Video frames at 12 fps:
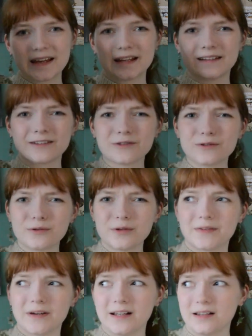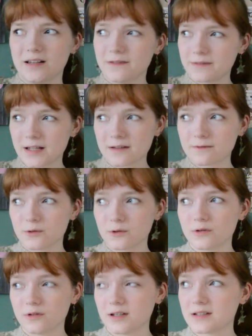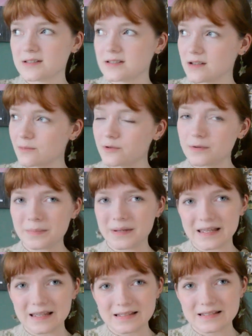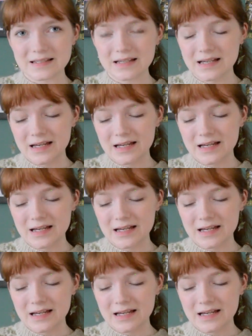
and I don't know if I love that for like a summer piece,